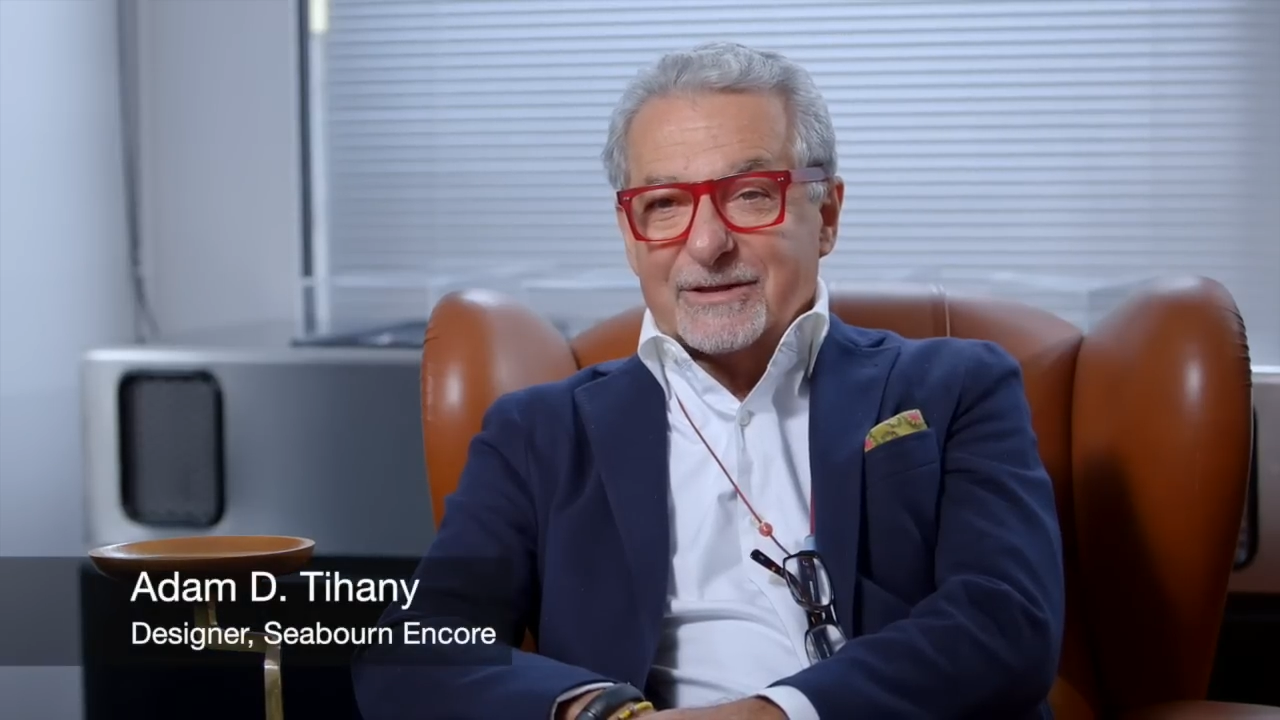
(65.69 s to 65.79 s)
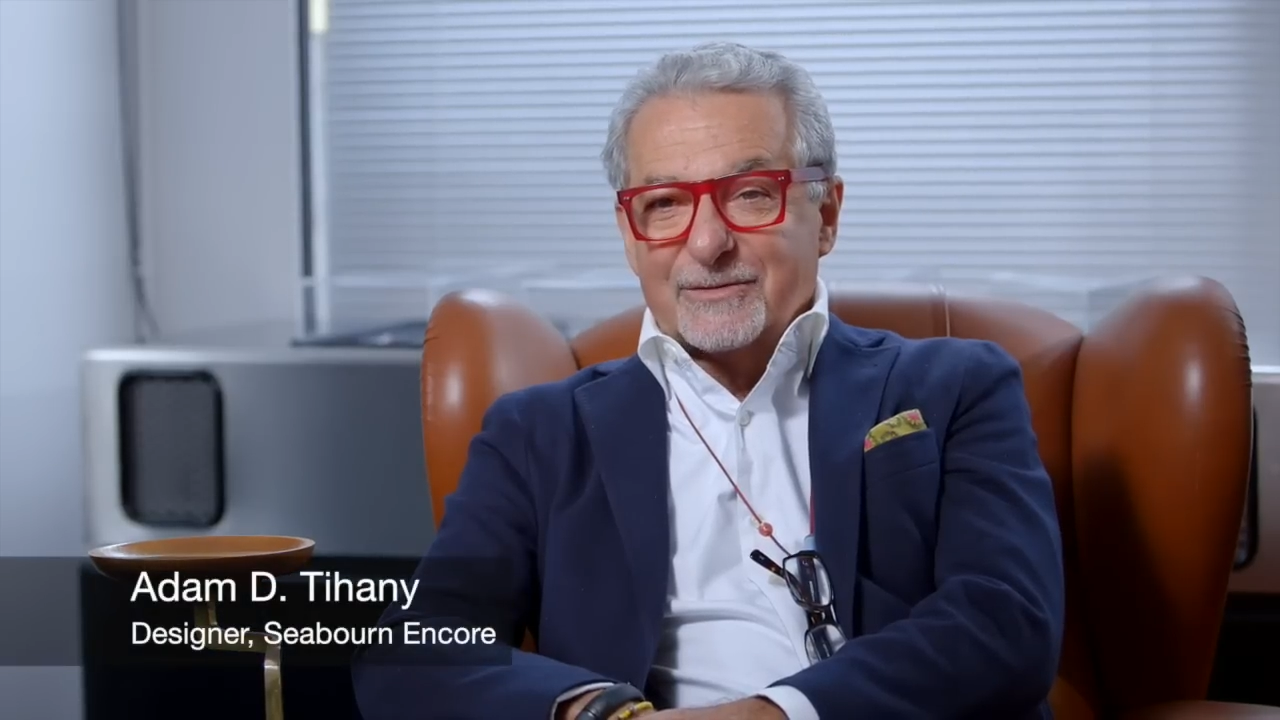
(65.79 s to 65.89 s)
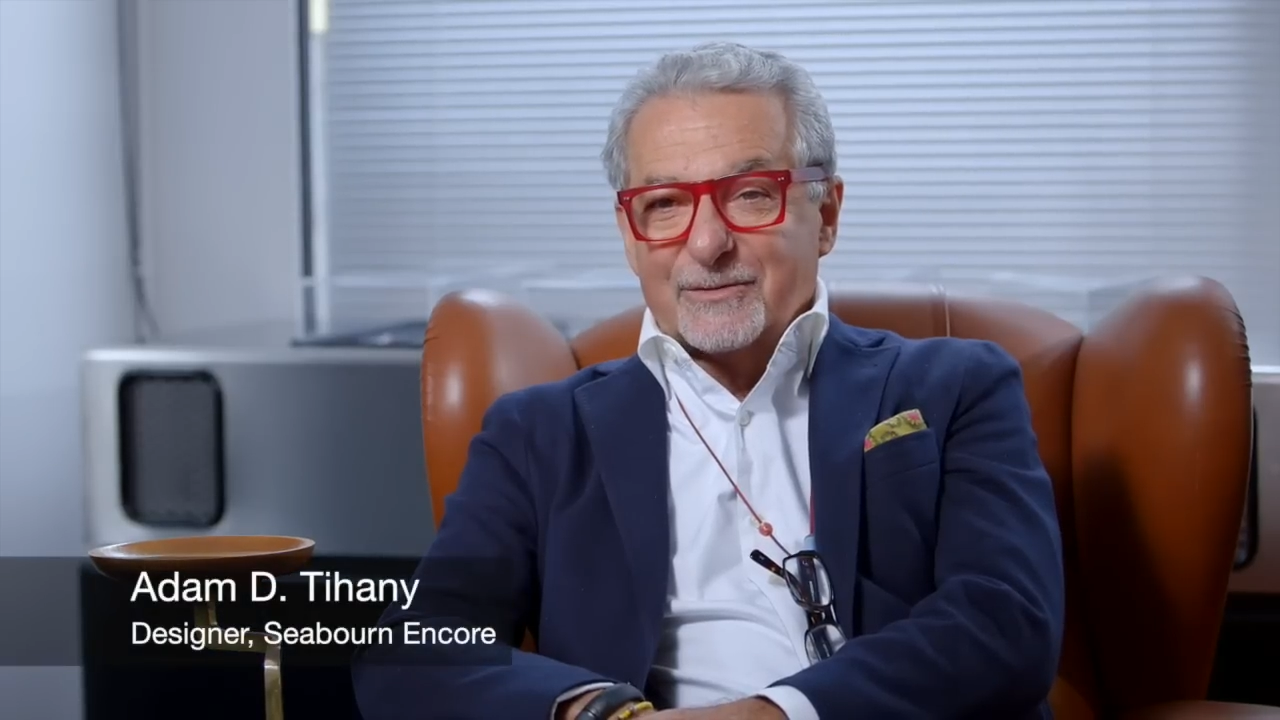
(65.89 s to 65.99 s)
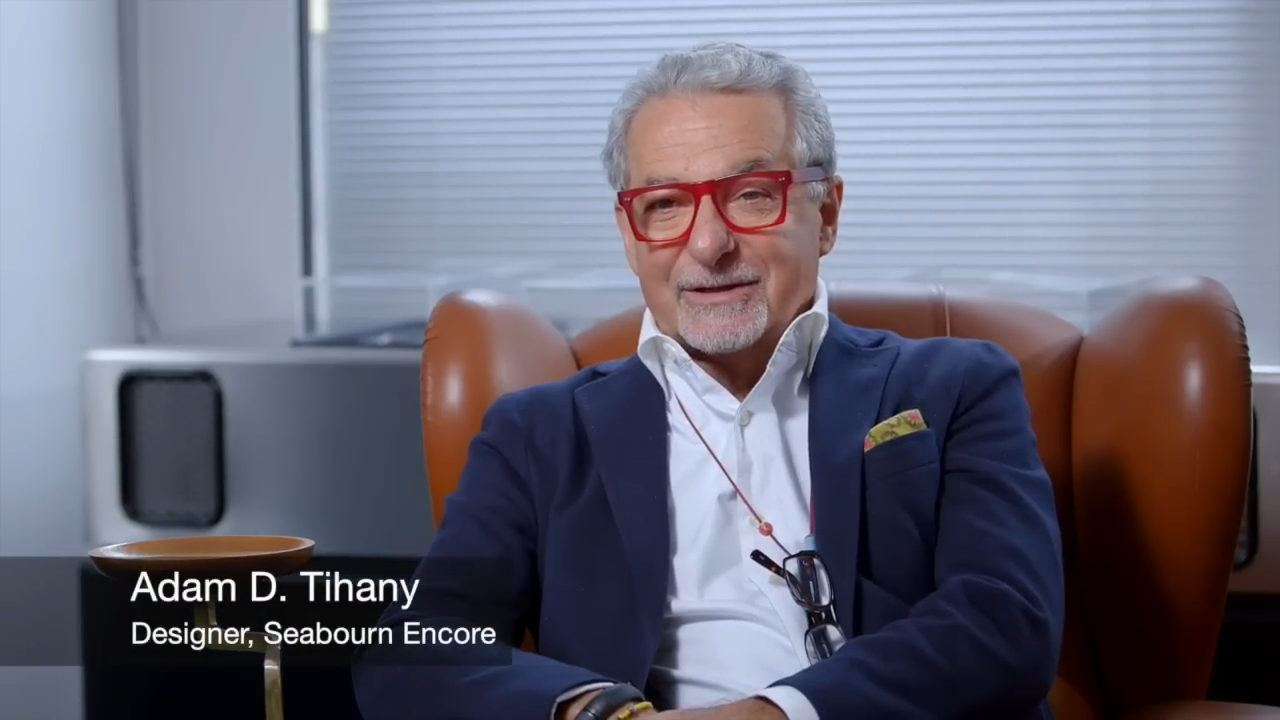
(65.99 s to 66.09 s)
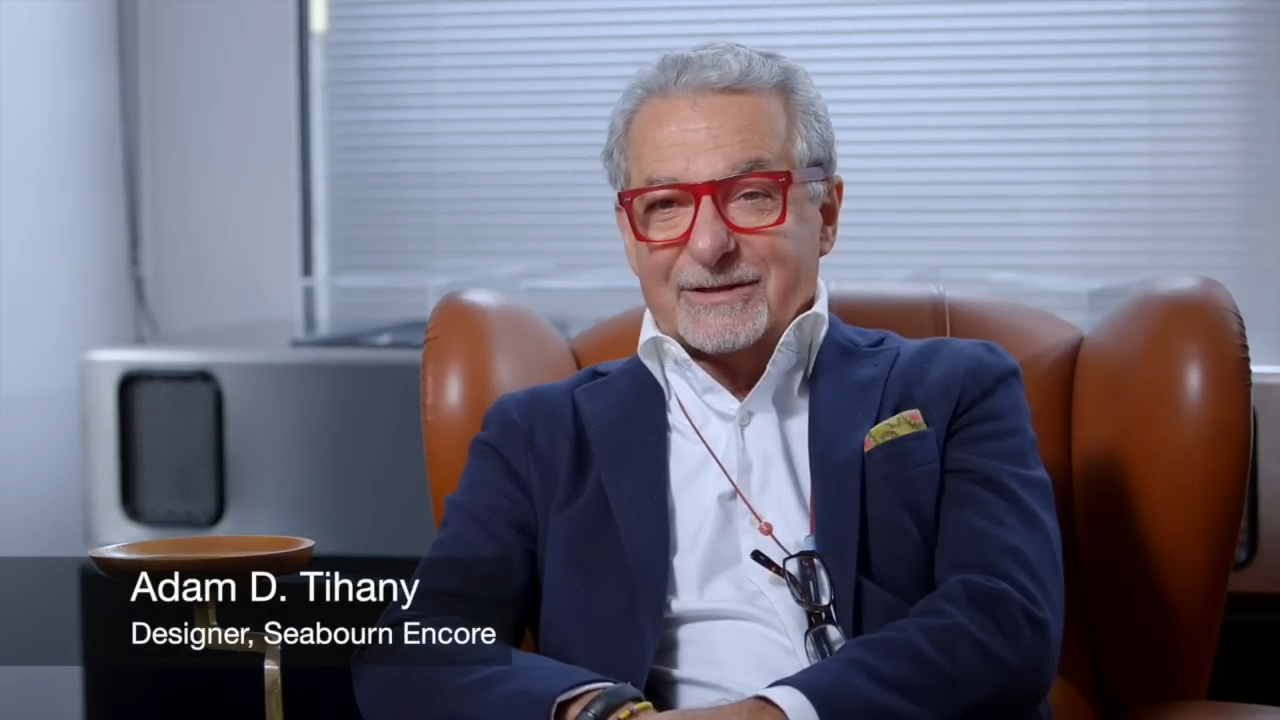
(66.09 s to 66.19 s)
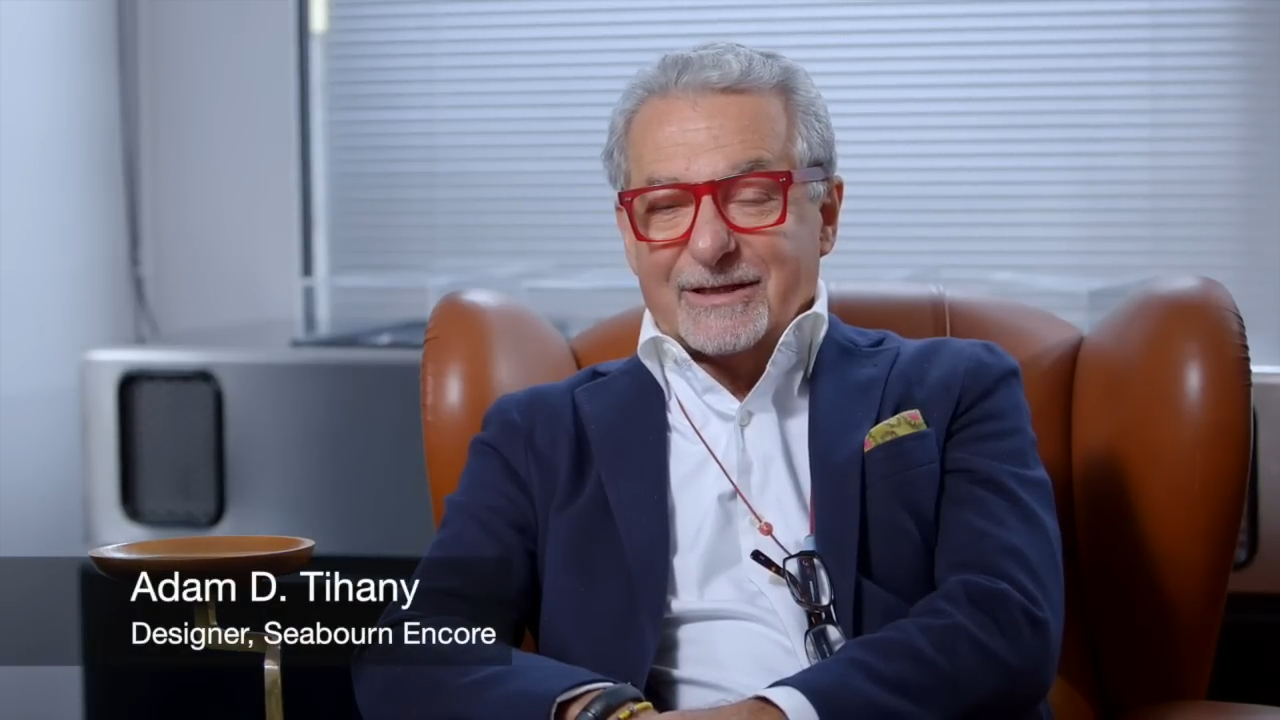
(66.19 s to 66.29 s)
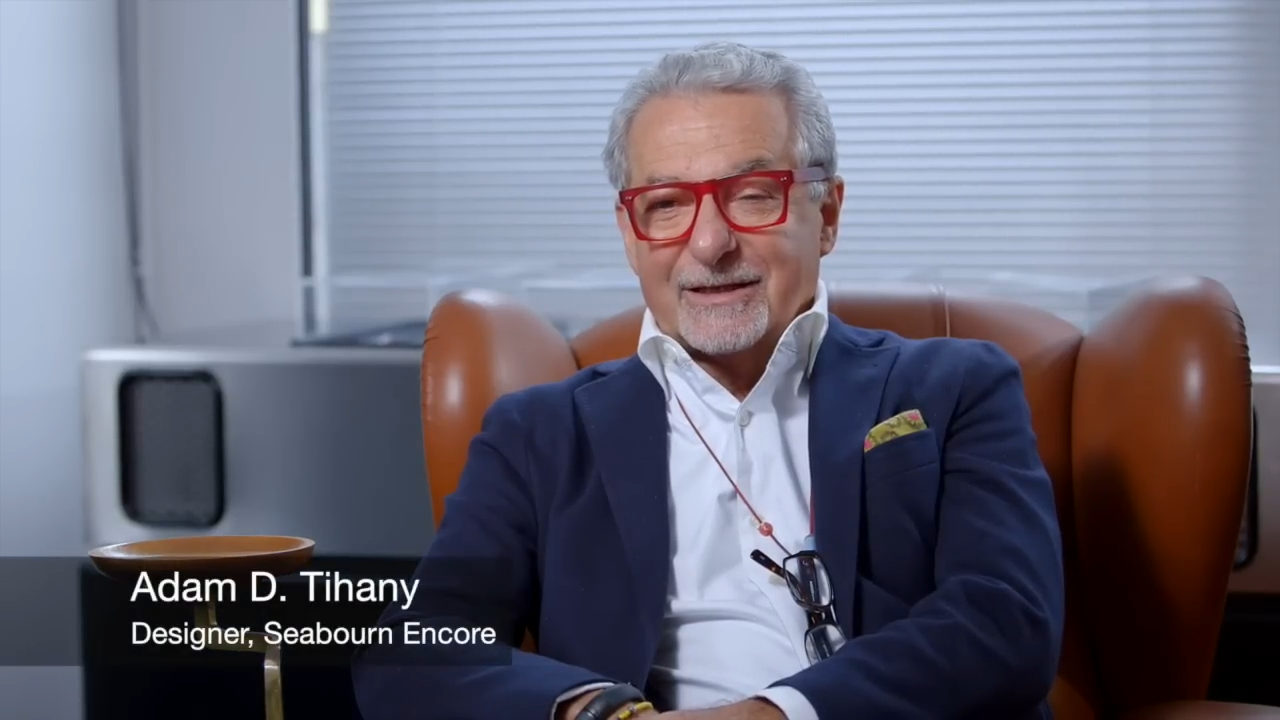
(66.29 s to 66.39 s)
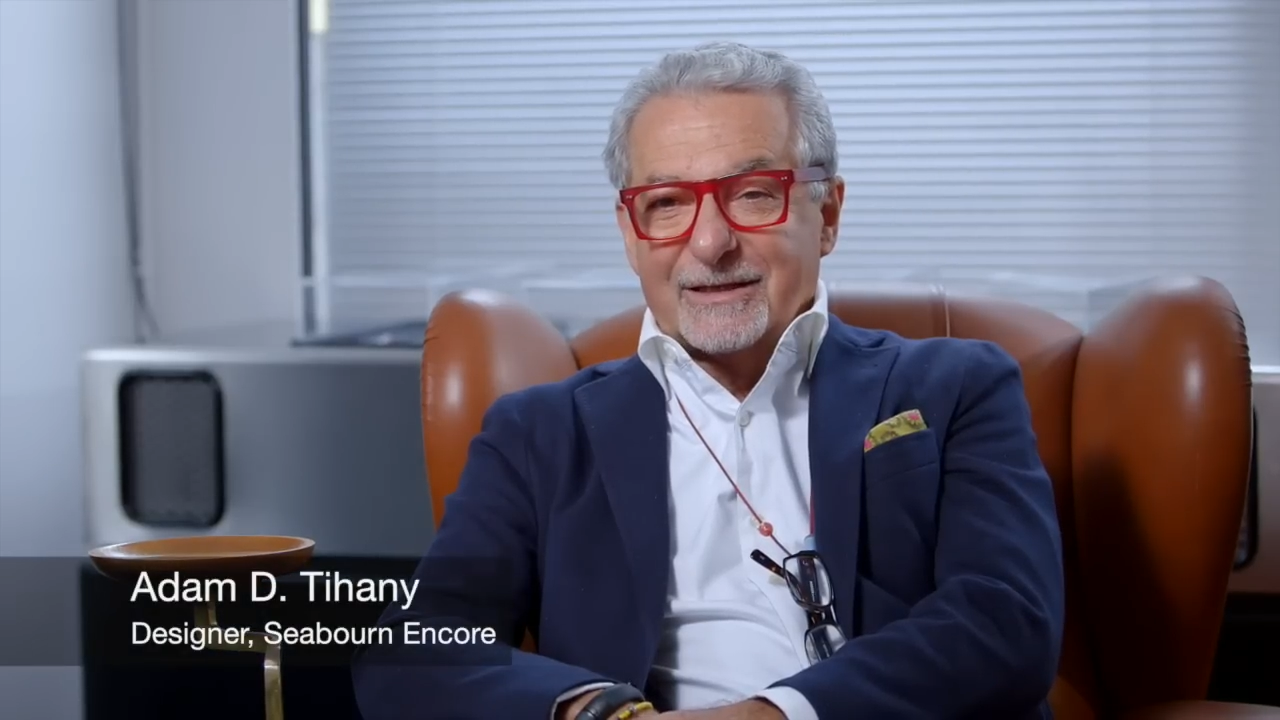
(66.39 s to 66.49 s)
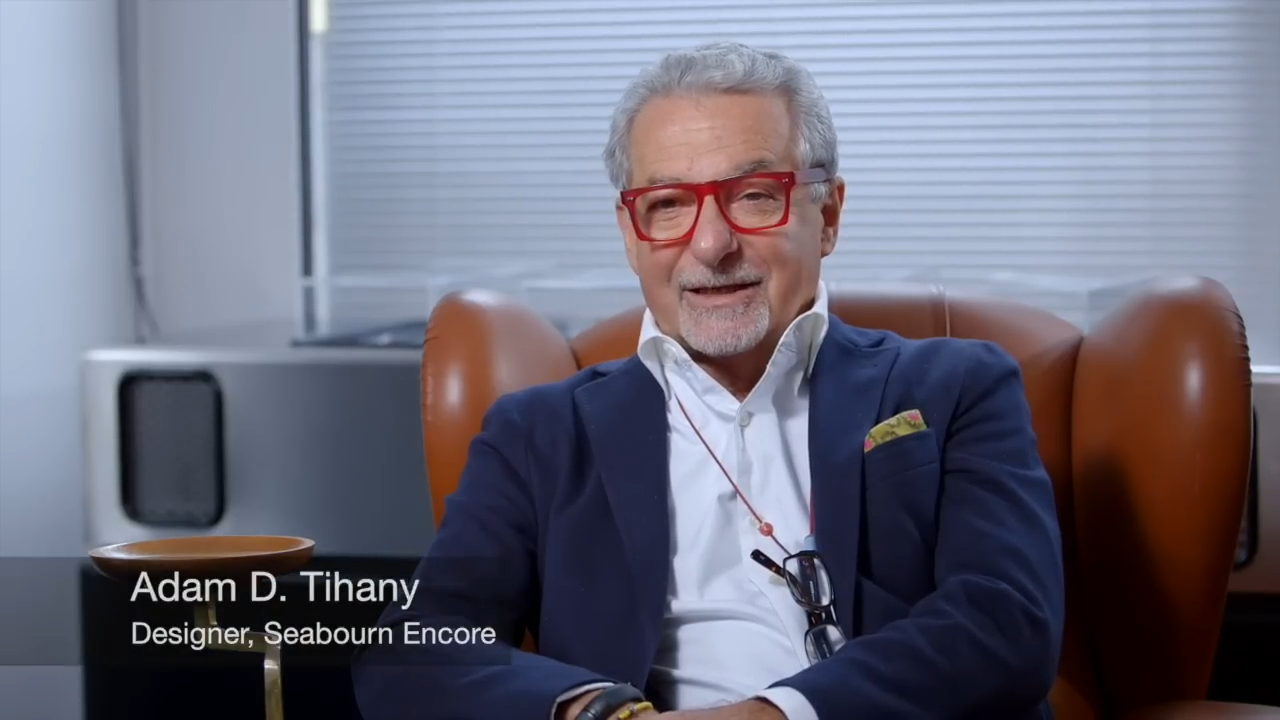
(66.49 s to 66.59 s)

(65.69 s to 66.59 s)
to design